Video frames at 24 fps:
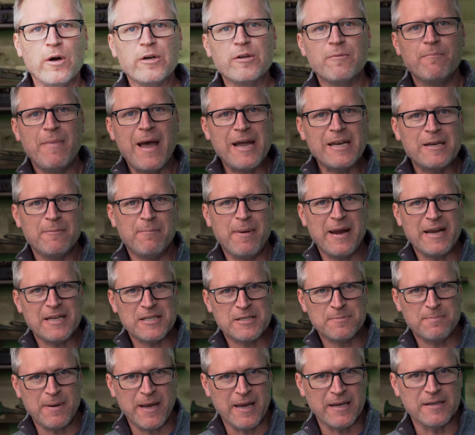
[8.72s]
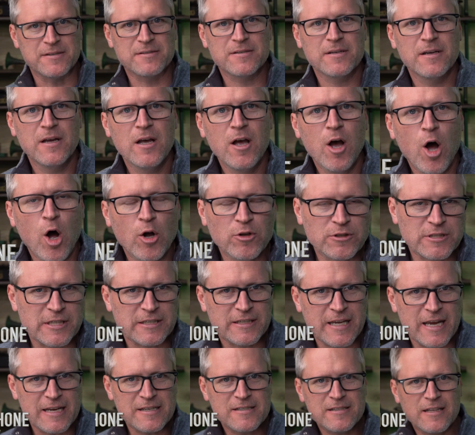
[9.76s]
Welcome back to Band Space. On
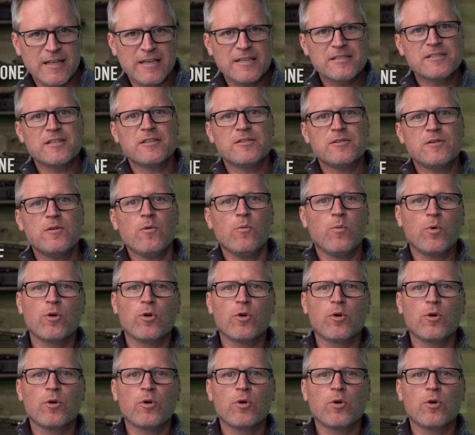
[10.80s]
today's lesson,